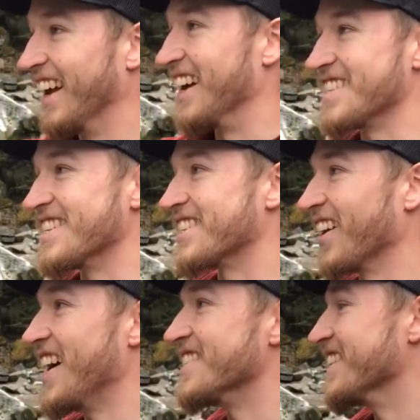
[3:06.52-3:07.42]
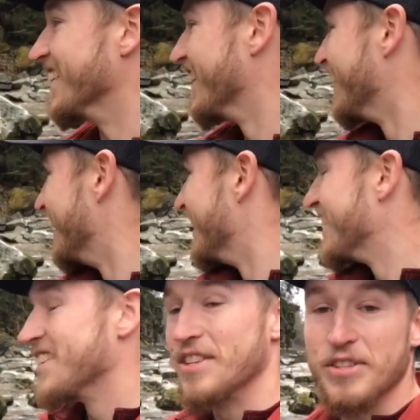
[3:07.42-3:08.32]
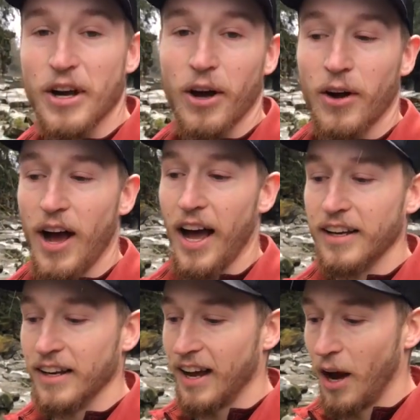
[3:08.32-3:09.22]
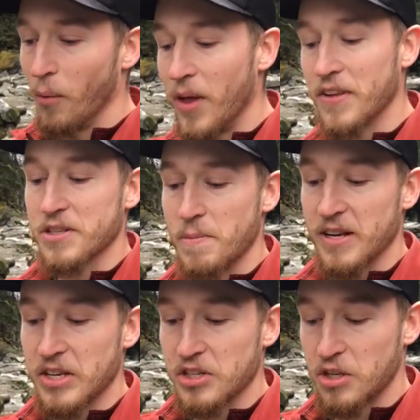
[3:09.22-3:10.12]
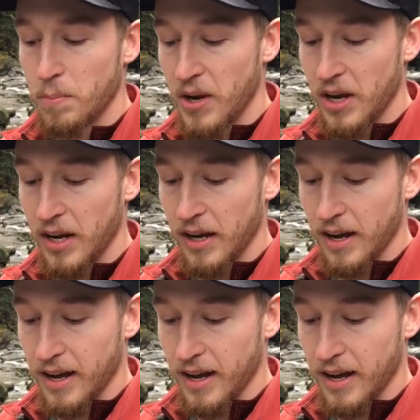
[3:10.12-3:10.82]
That's just crazy. So I want this message to be